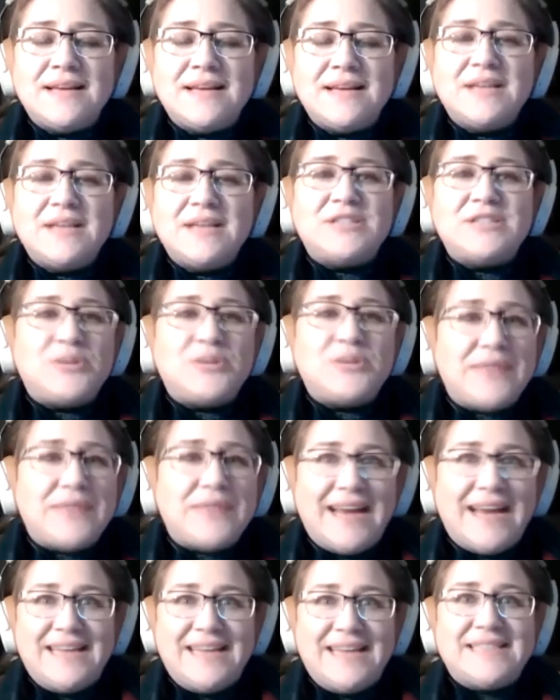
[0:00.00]
So
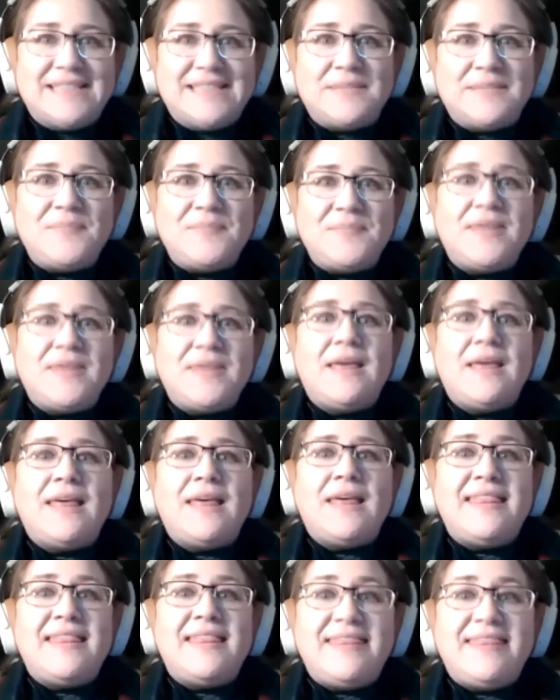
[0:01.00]
ladies,
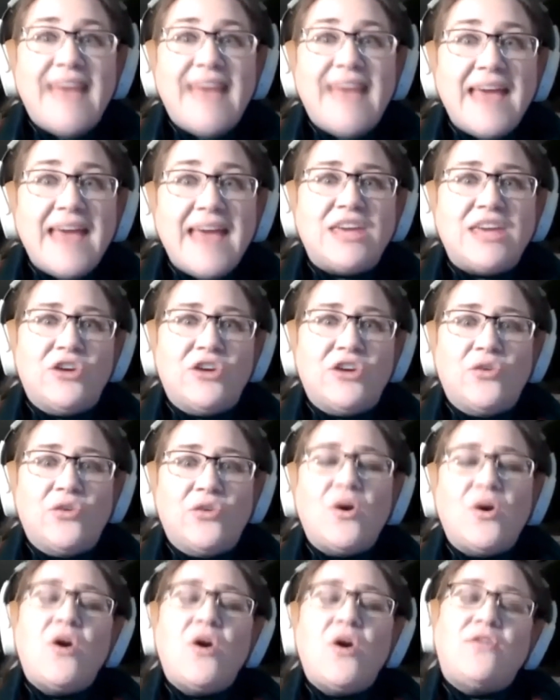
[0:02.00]
thank
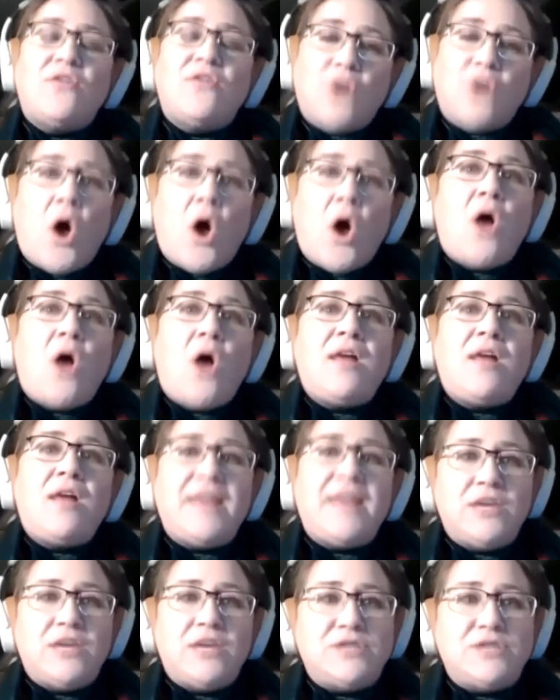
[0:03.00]
you for all
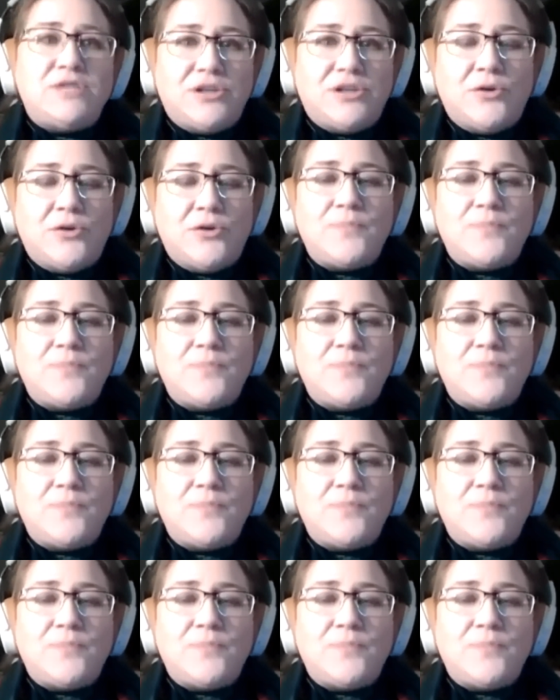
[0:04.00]
that you do